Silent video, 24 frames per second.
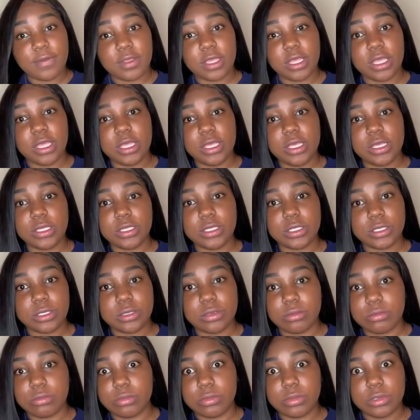because
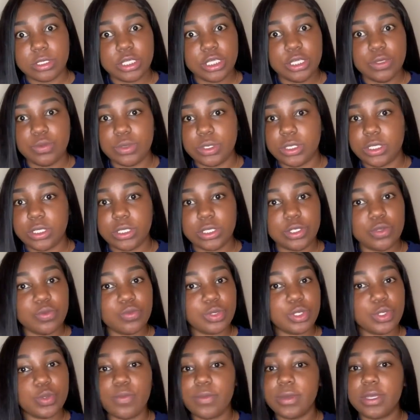she was just
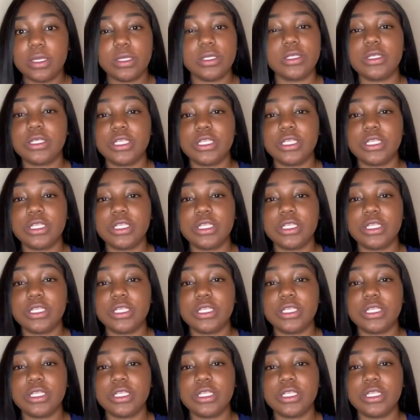doing too much.